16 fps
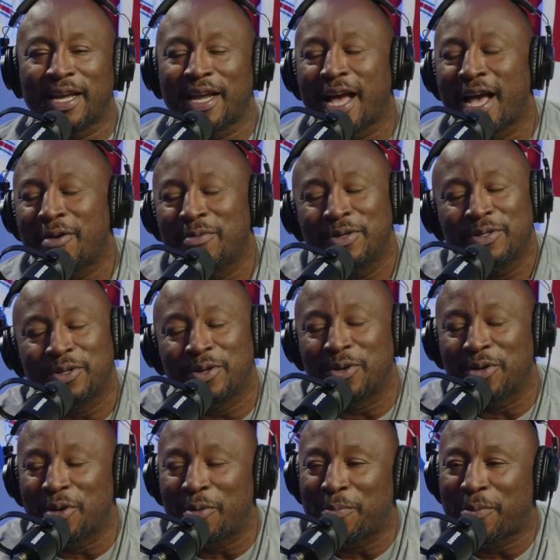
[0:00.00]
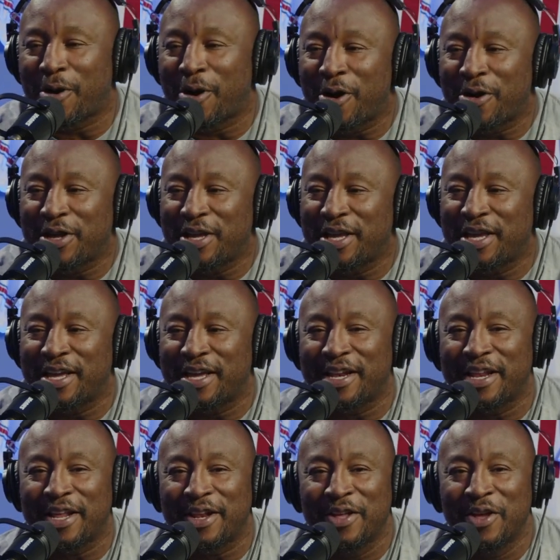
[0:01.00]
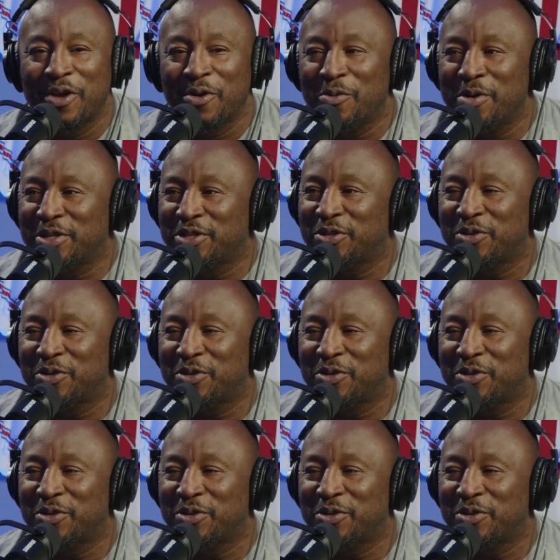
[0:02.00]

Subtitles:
like I was on a partying and which